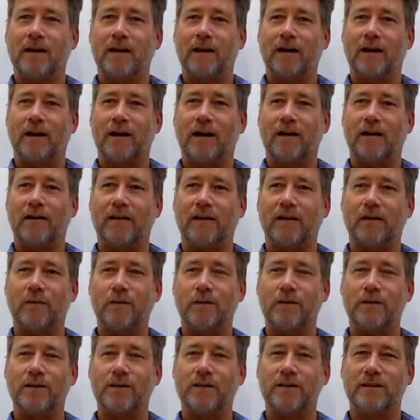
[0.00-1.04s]
I
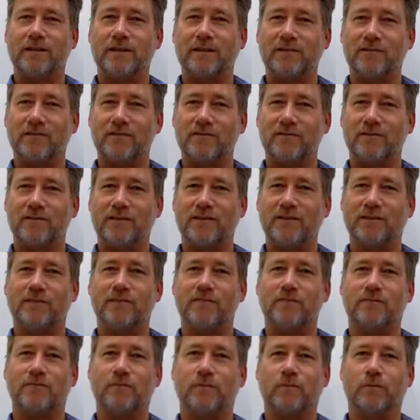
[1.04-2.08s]
worked in the
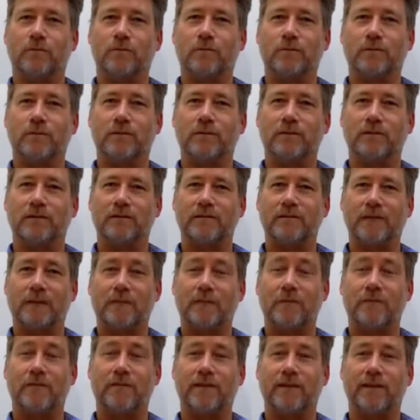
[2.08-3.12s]
industries for a
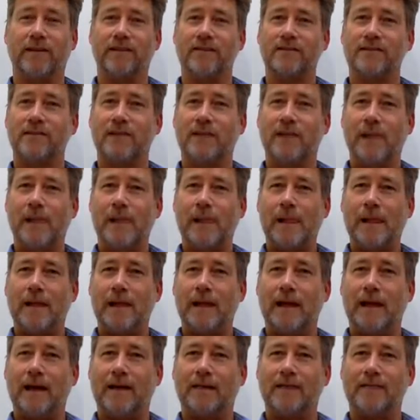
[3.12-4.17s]
number of years,
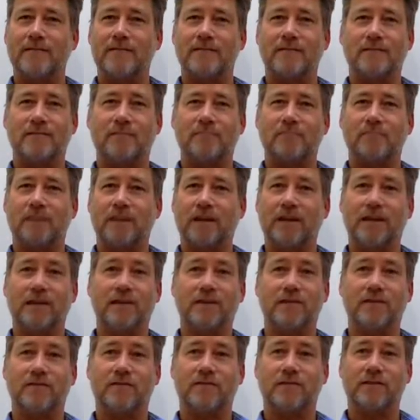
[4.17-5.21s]
and only
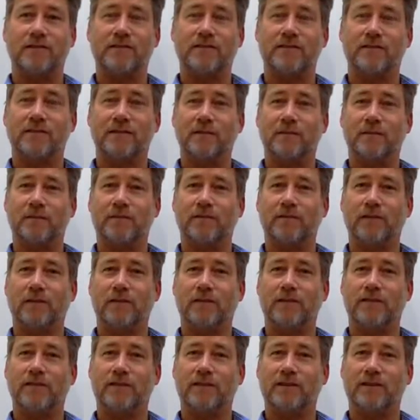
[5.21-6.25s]
just recently moved
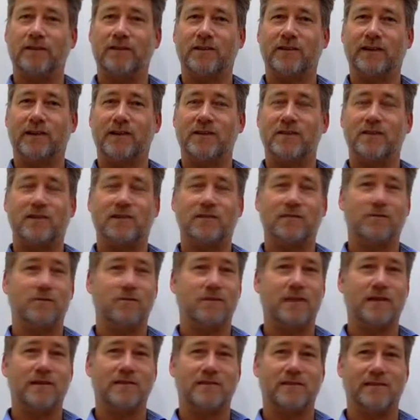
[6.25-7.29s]
over to education in
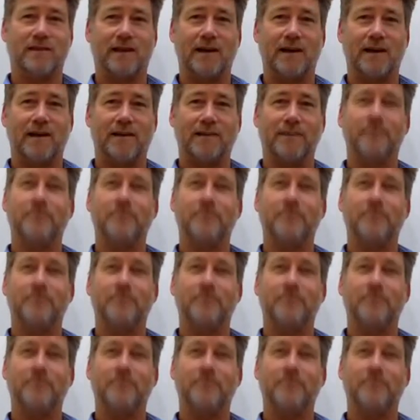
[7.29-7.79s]
2009.